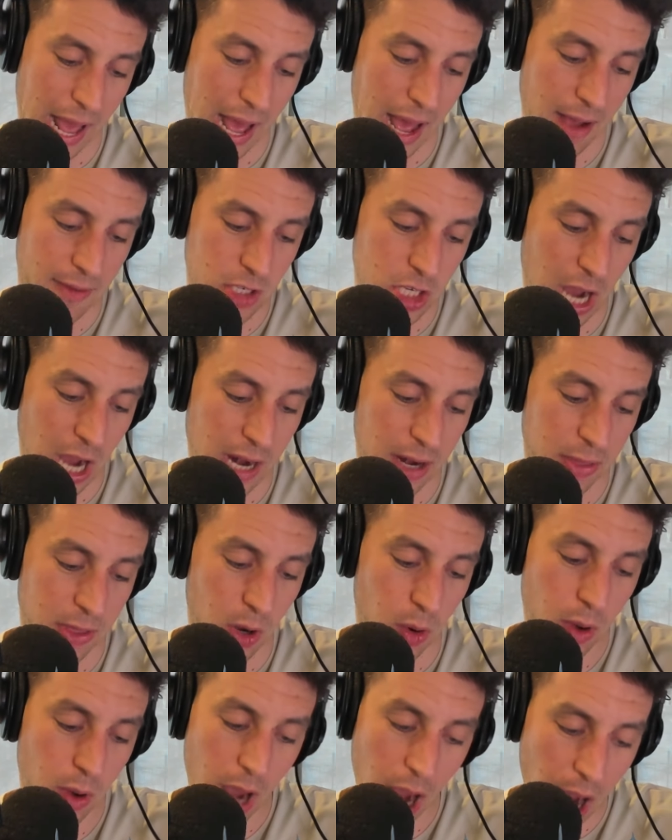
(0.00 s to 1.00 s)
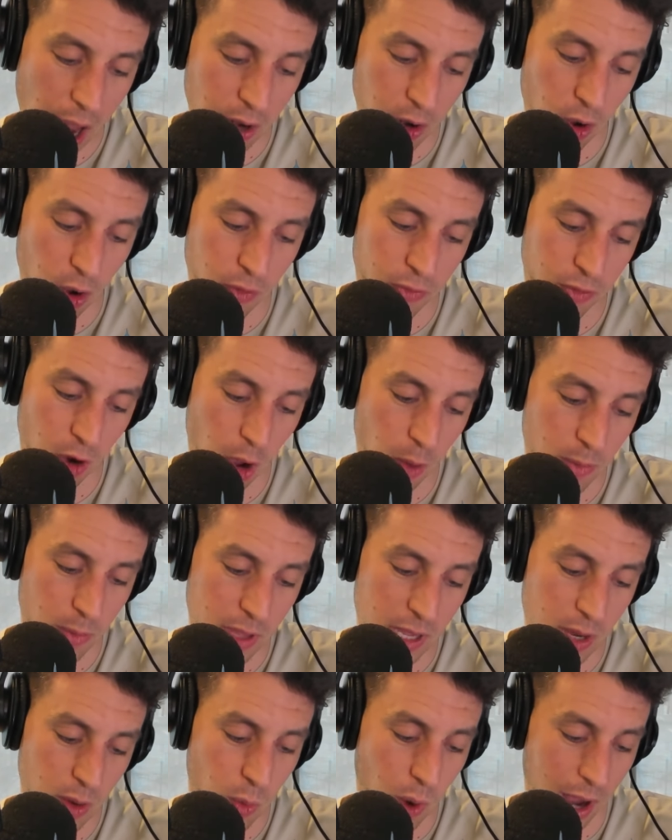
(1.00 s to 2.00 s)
have Jonathan O'Connell from the